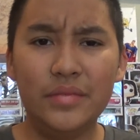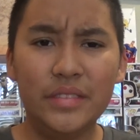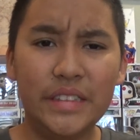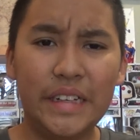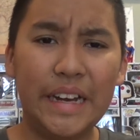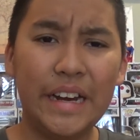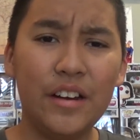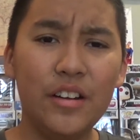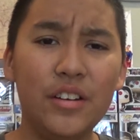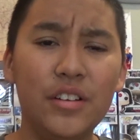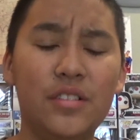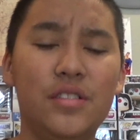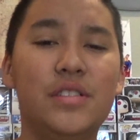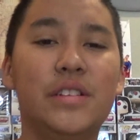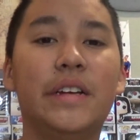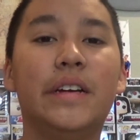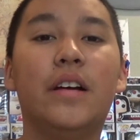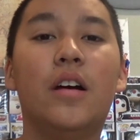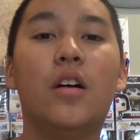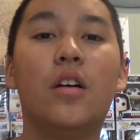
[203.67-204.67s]
characters
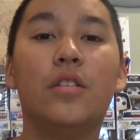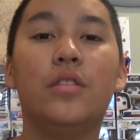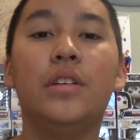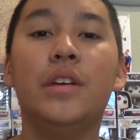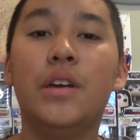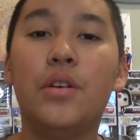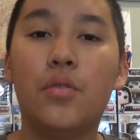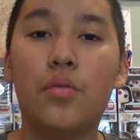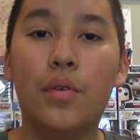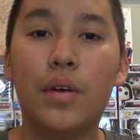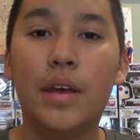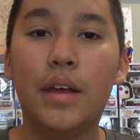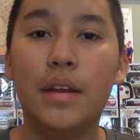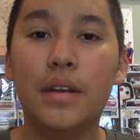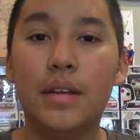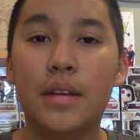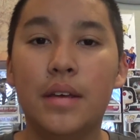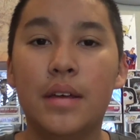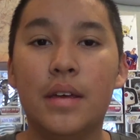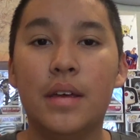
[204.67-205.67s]
like Harley
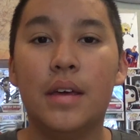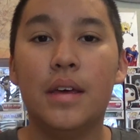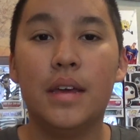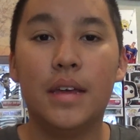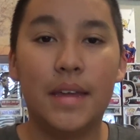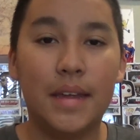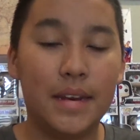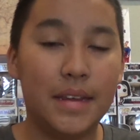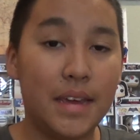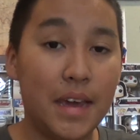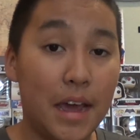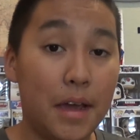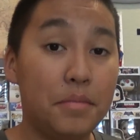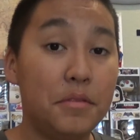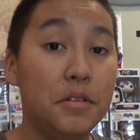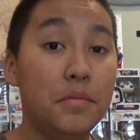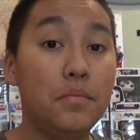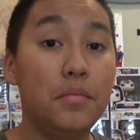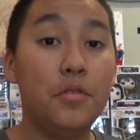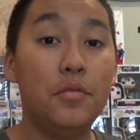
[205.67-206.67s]
Quinn and
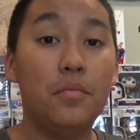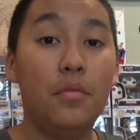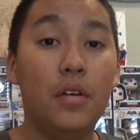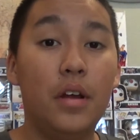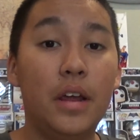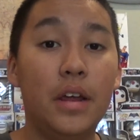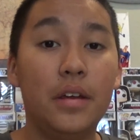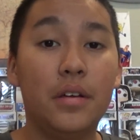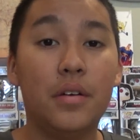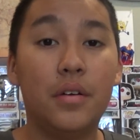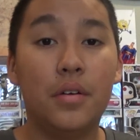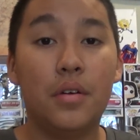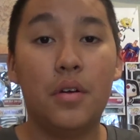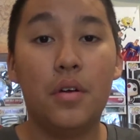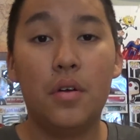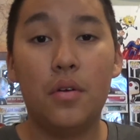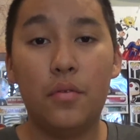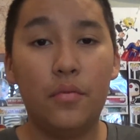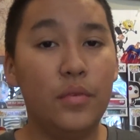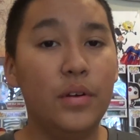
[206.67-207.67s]
Captain Boomerang
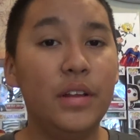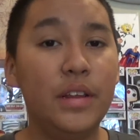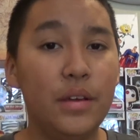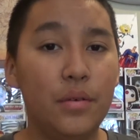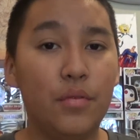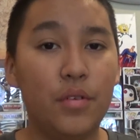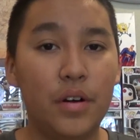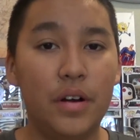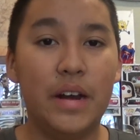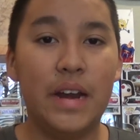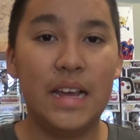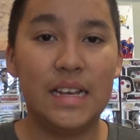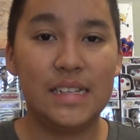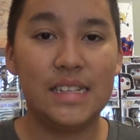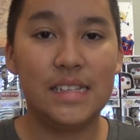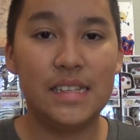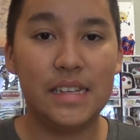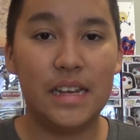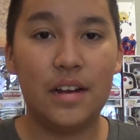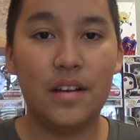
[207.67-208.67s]
really weren't
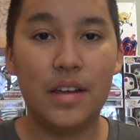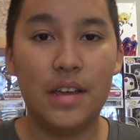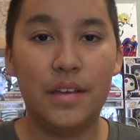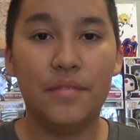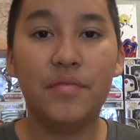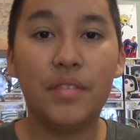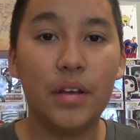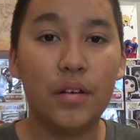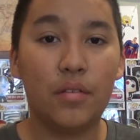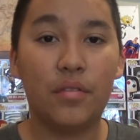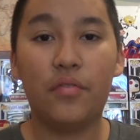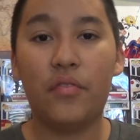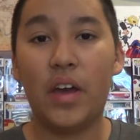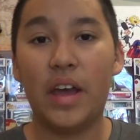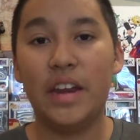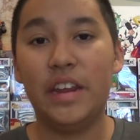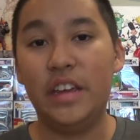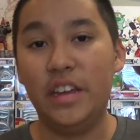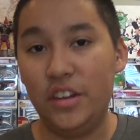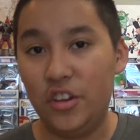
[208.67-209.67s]
necessary if they were
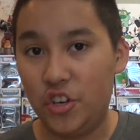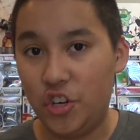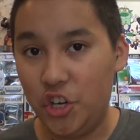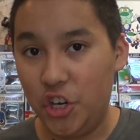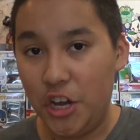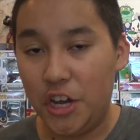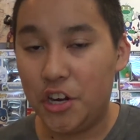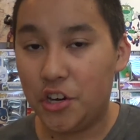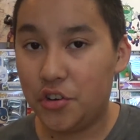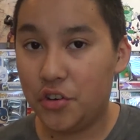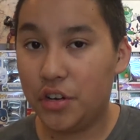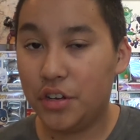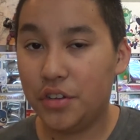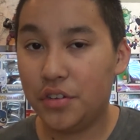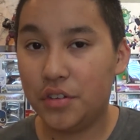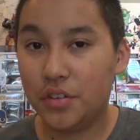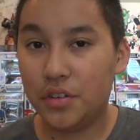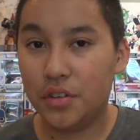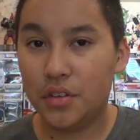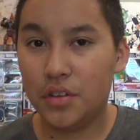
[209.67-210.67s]
fighting
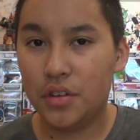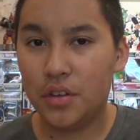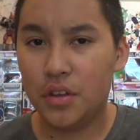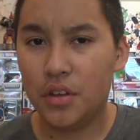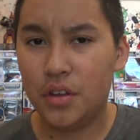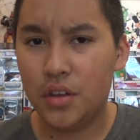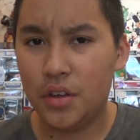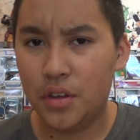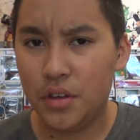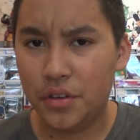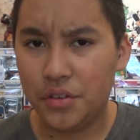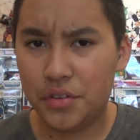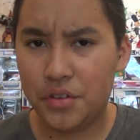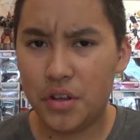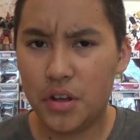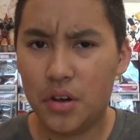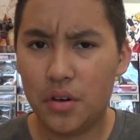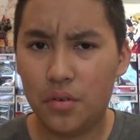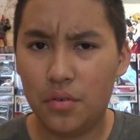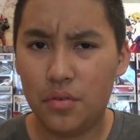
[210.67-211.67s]
Enchantress.
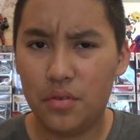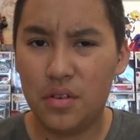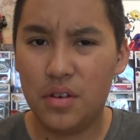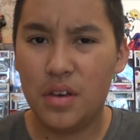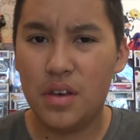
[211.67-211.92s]
So,